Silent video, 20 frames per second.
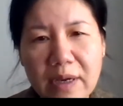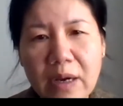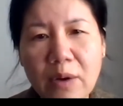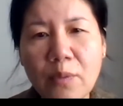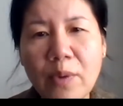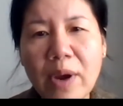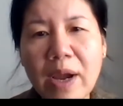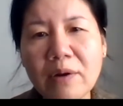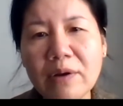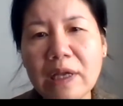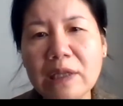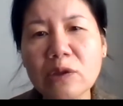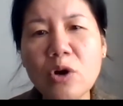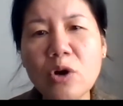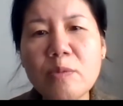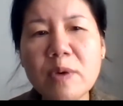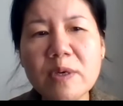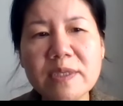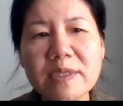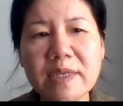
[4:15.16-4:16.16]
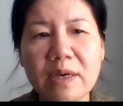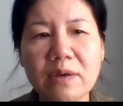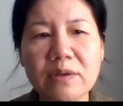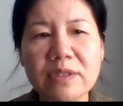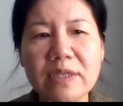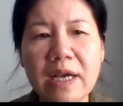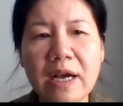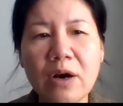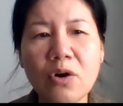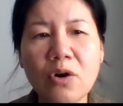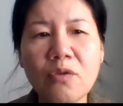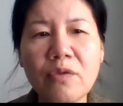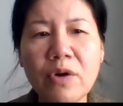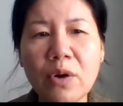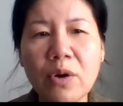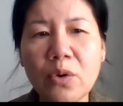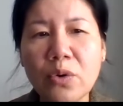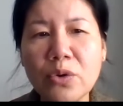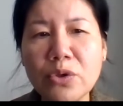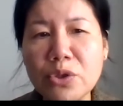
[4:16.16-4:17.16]
while the normal cells are
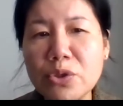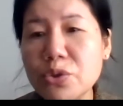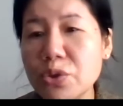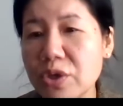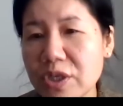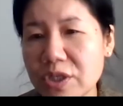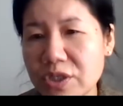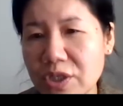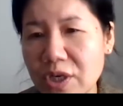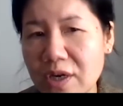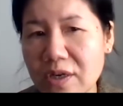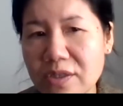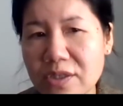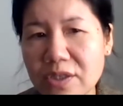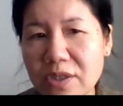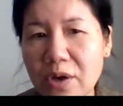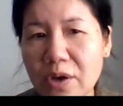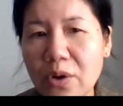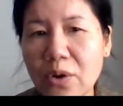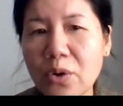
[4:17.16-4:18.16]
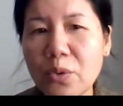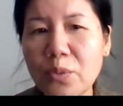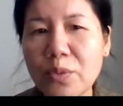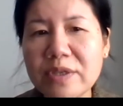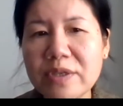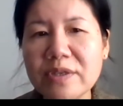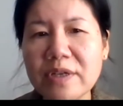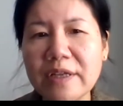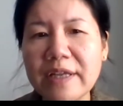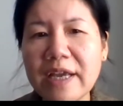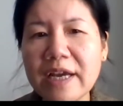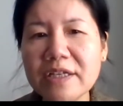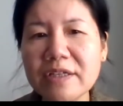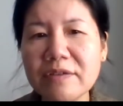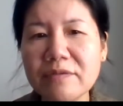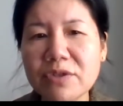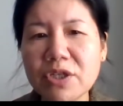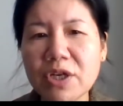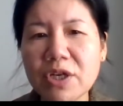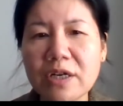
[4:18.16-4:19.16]
overall neutrally charged, or with the
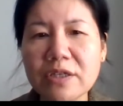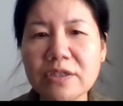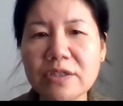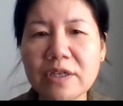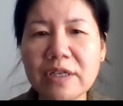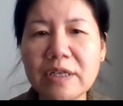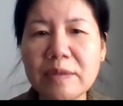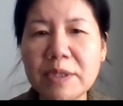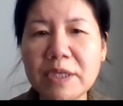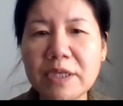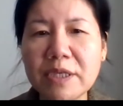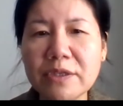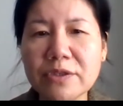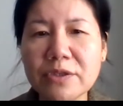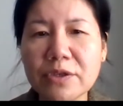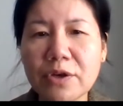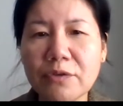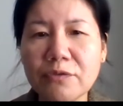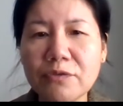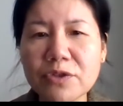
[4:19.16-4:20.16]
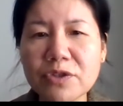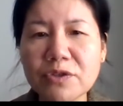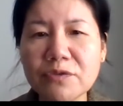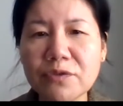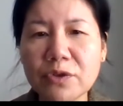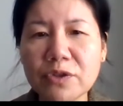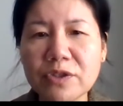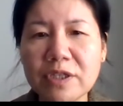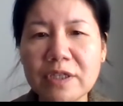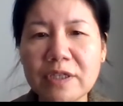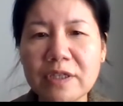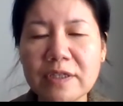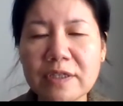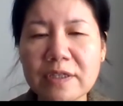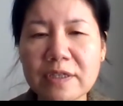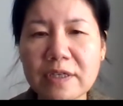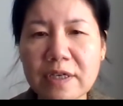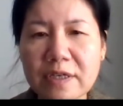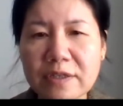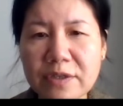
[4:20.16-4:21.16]
negative charged lipid
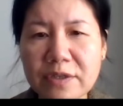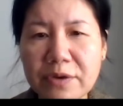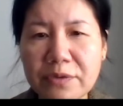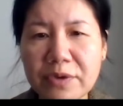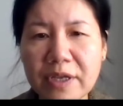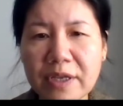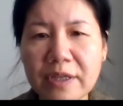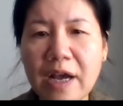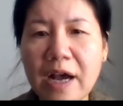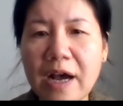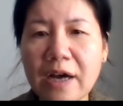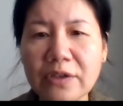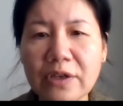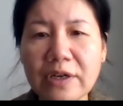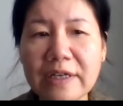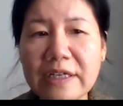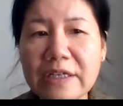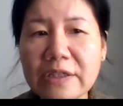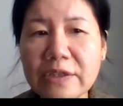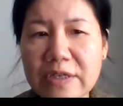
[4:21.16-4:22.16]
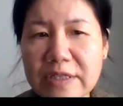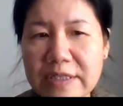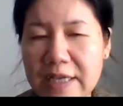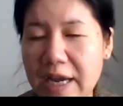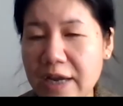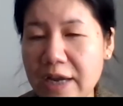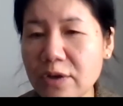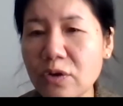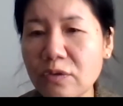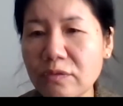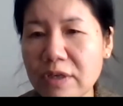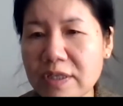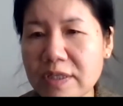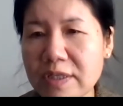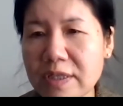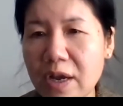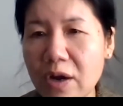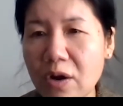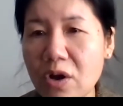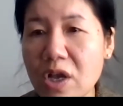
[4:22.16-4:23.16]
phosphotidylserine on the linear side of the
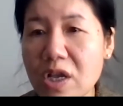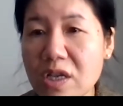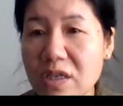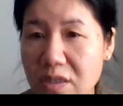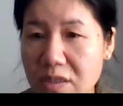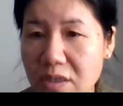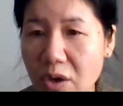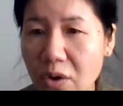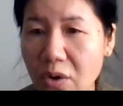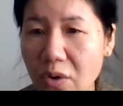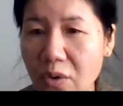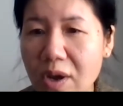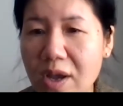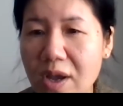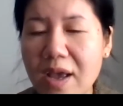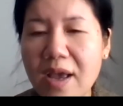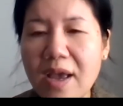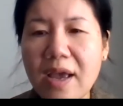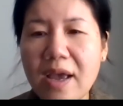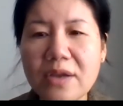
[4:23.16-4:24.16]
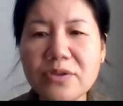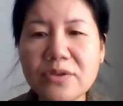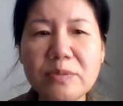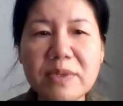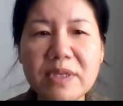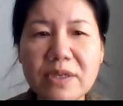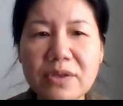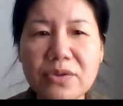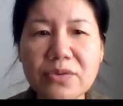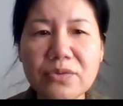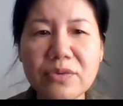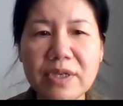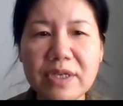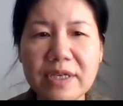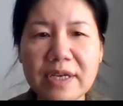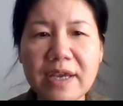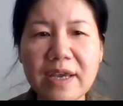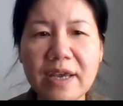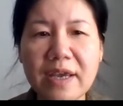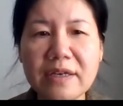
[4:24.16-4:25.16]
cell. So
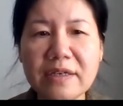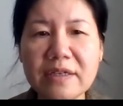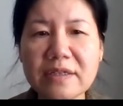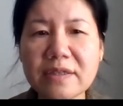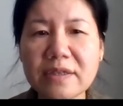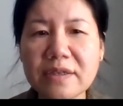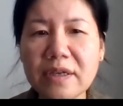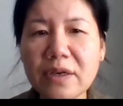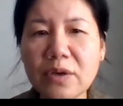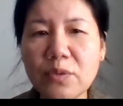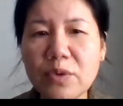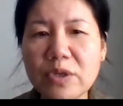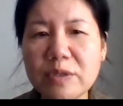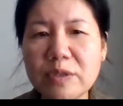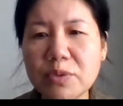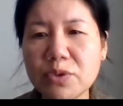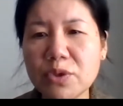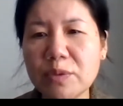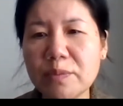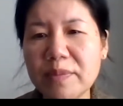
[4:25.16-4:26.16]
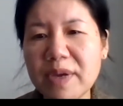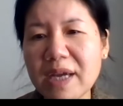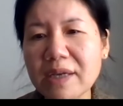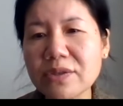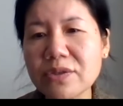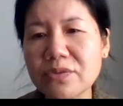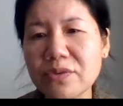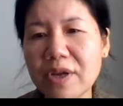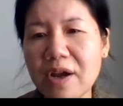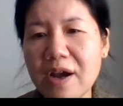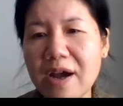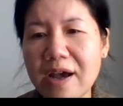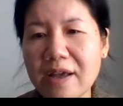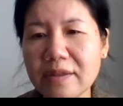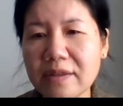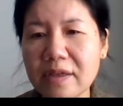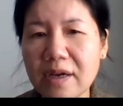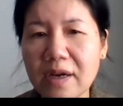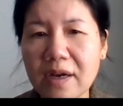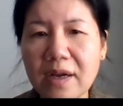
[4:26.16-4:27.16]
HBD3 can distinguish between bacteria
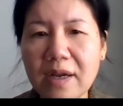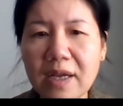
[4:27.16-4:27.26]
and